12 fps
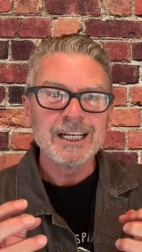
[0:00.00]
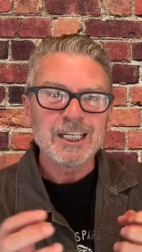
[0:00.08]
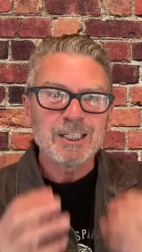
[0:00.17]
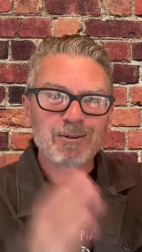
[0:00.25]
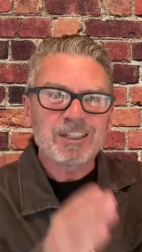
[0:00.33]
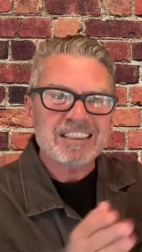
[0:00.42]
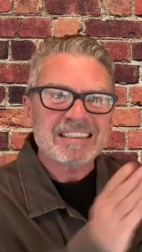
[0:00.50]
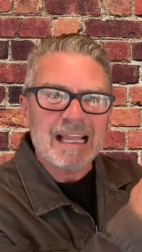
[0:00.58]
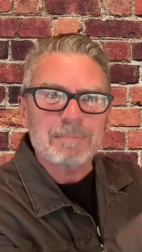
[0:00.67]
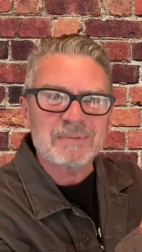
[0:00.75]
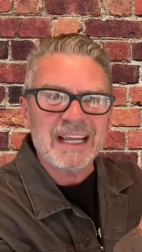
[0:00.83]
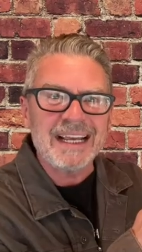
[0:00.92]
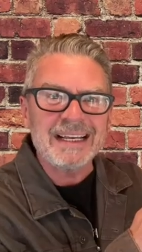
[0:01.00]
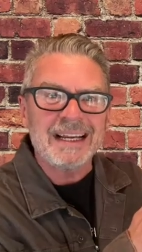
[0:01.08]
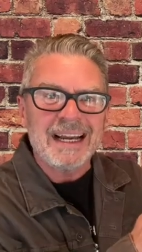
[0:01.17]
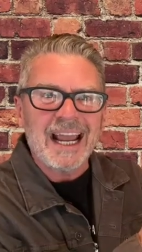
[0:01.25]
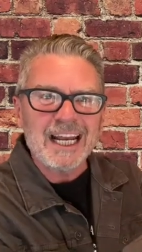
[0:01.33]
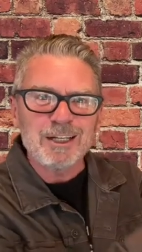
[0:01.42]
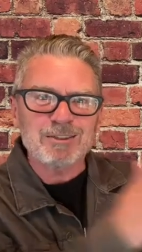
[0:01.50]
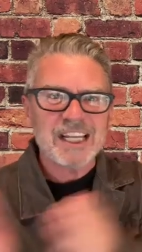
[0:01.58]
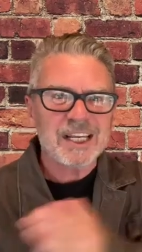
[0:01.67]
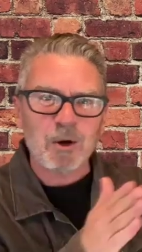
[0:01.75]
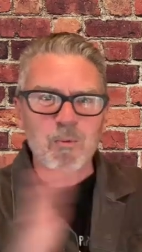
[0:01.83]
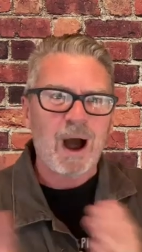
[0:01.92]
You just slept in and you
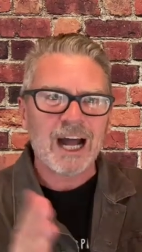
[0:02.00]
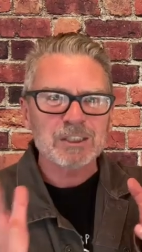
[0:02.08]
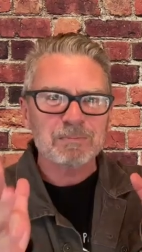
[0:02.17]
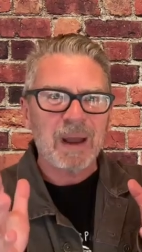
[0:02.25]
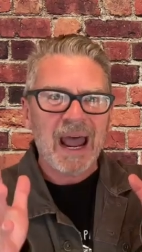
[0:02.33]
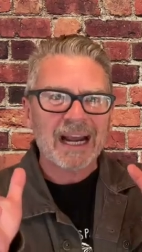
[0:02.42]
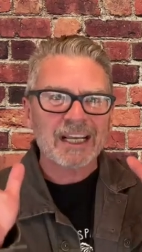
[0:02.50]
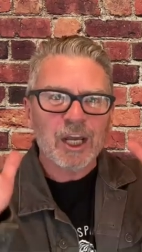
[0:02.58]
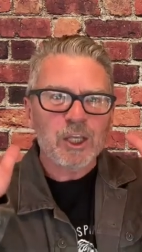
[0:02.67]
set your watch back,